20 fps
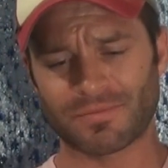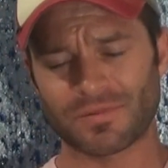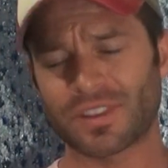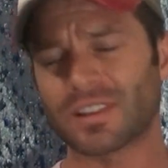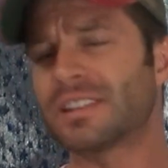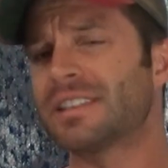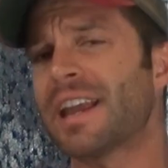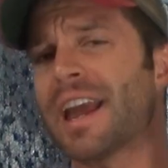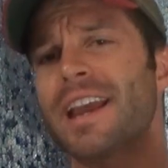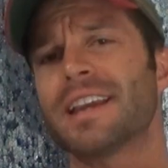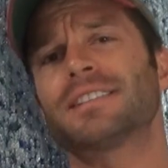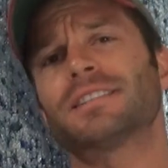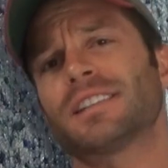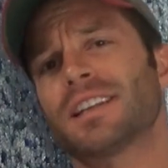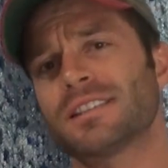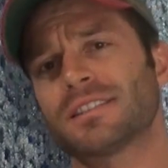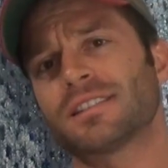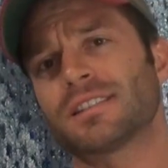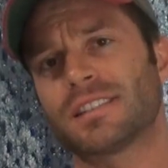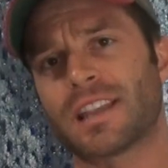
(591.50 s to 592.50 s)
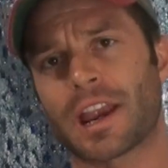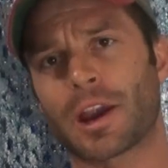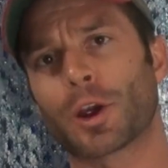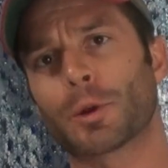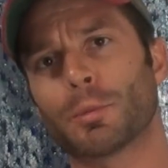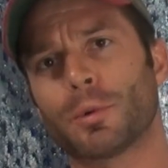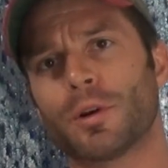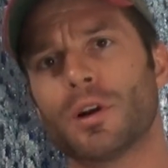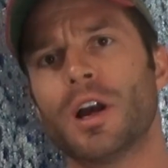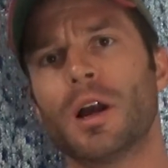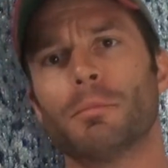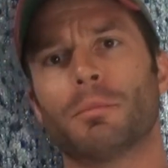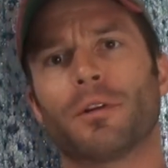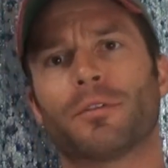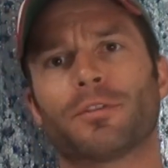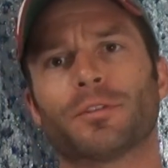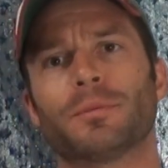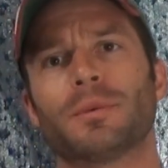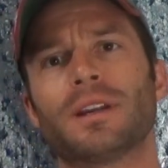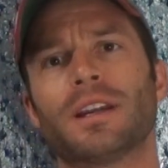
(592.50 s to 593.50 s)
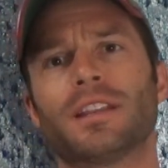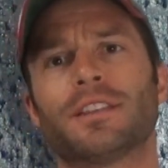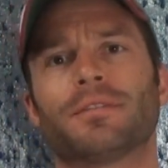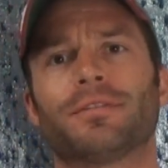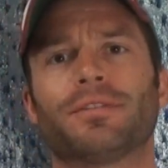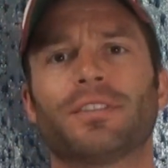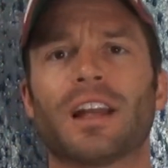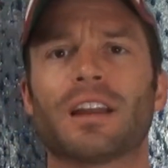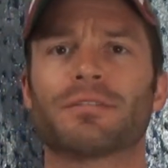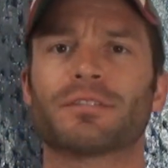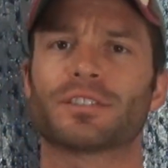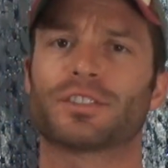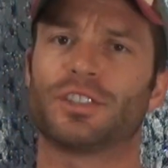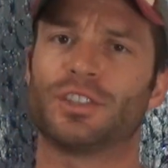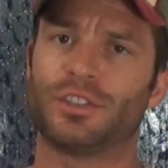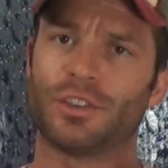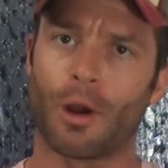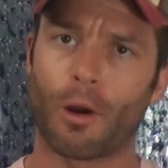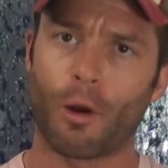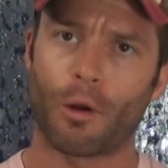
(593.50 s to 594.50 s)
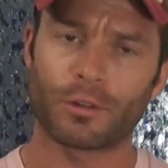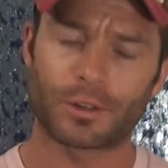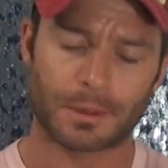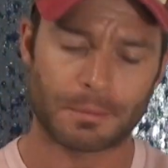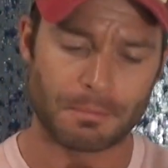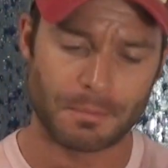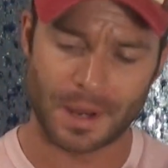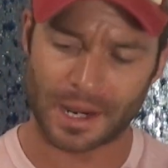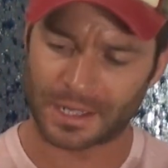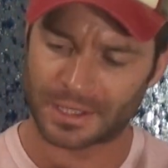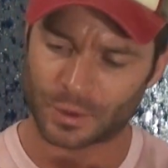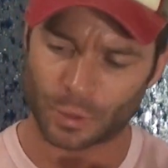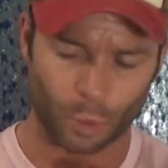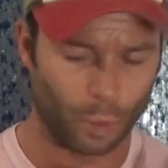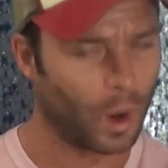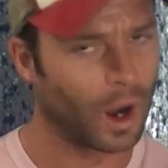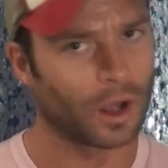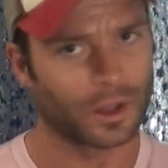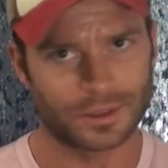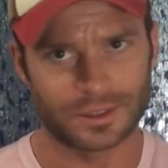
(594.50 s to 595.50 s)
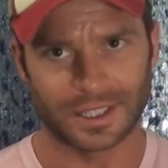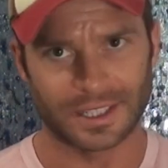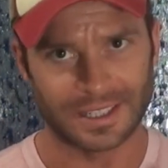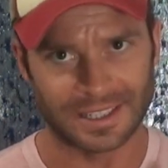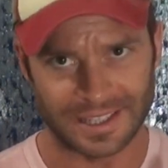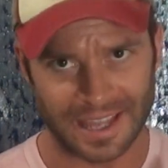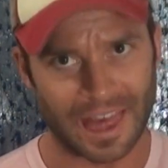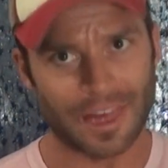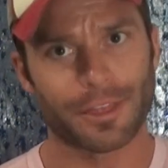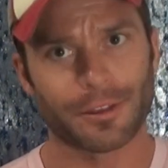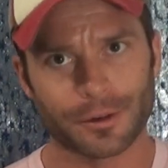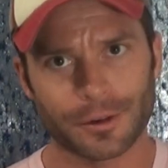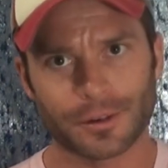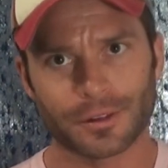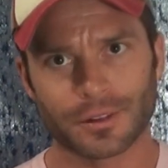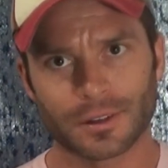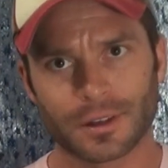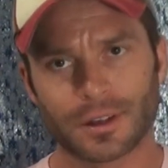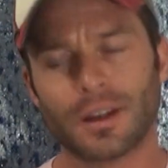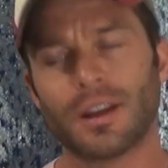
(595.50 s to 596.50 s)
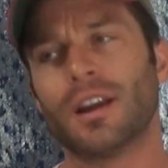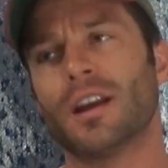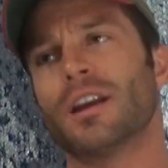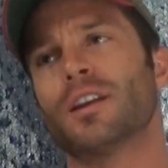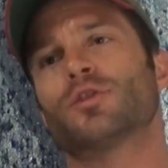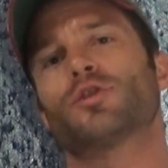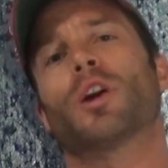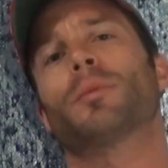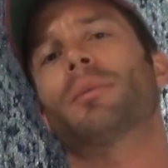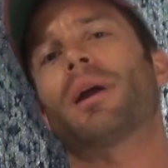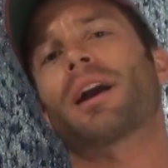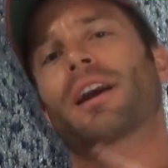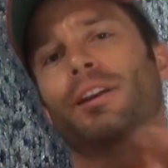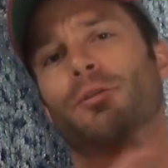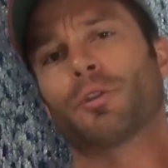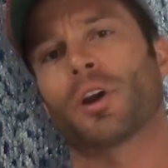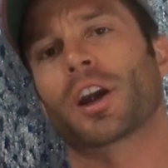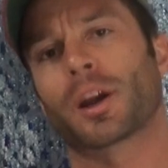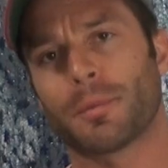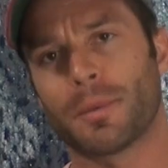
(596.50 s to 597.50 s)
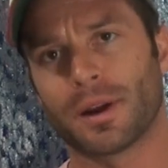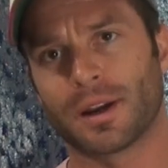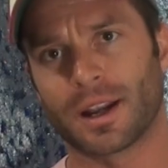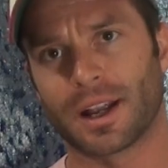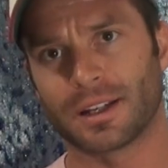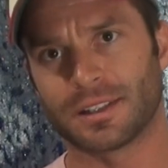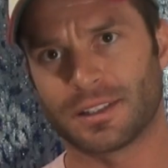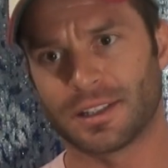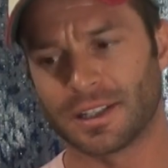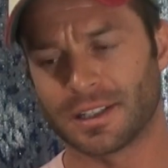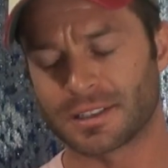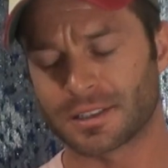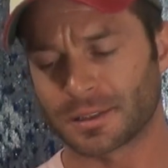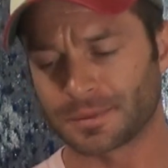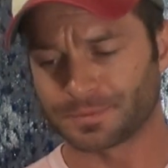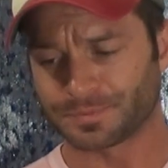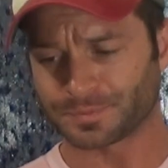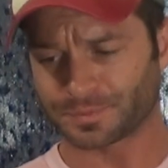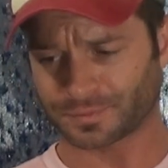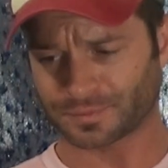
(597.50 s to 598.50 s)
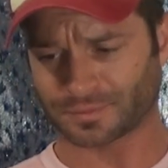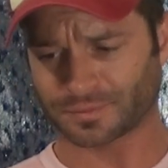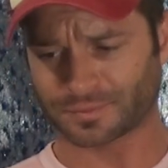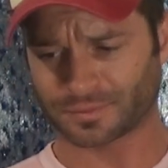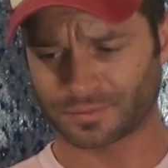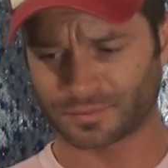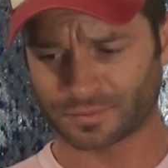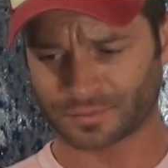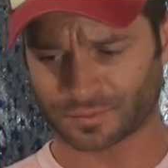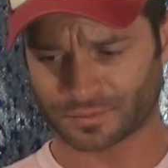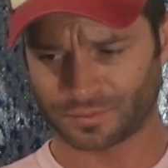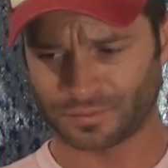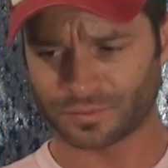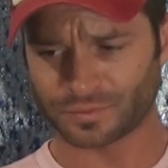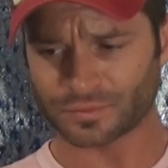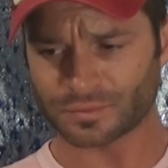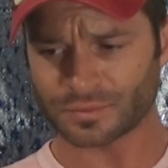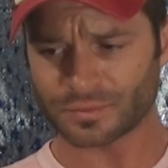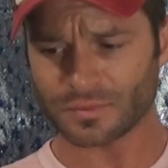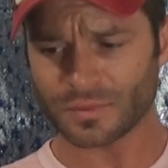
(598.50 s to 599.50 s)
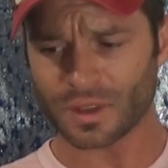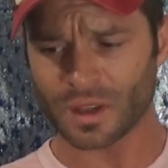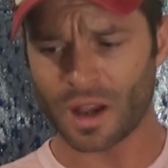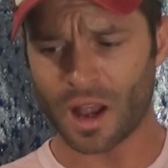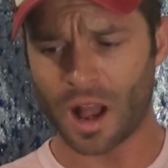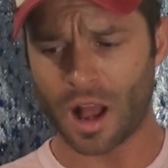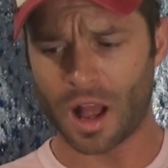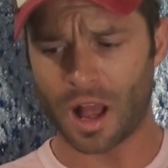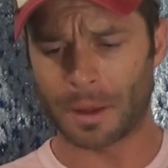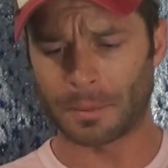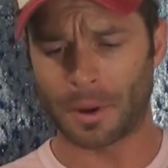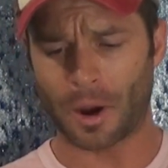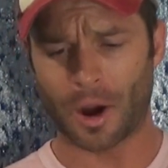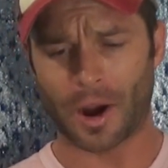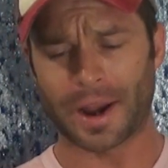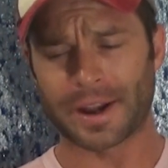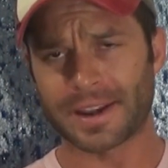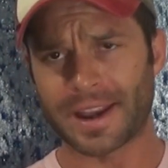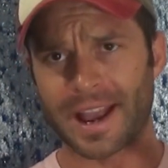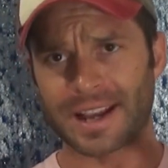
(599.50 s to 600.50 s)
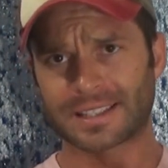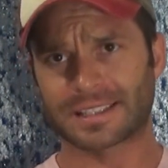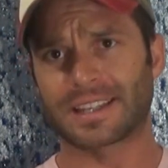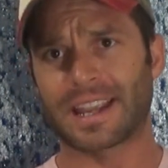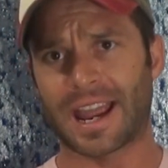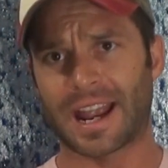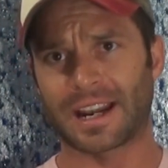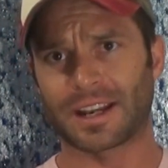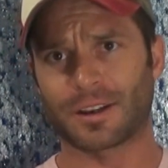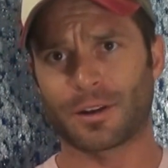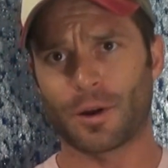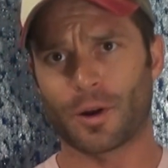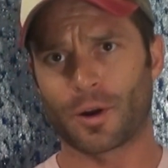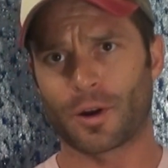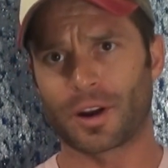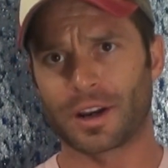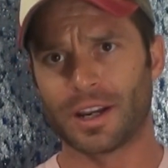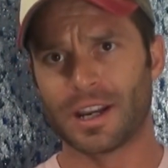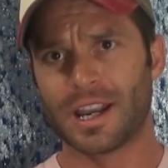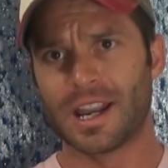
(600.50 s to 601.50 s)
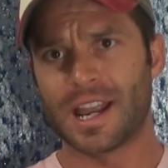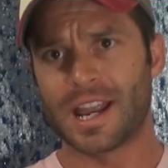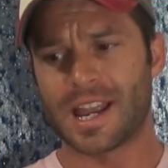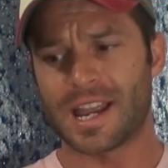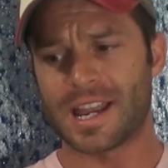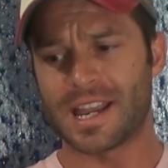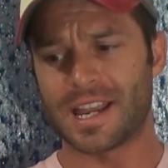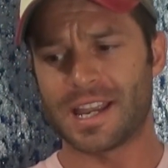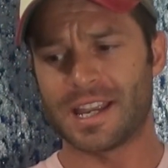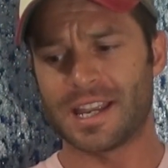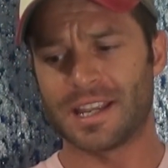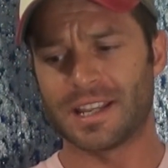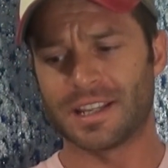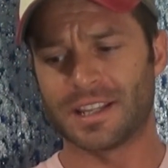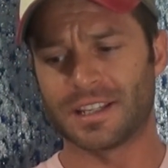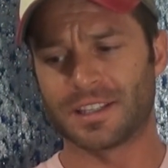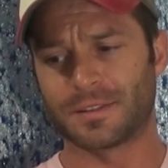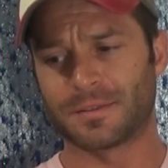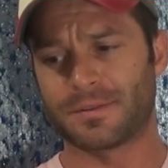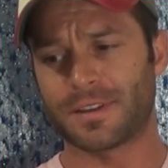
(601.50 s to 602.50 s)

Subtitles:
The taste isn't terrible, but for me, the flavors don't mix well together, so I'm not going to recommend it on taste. All right, next category is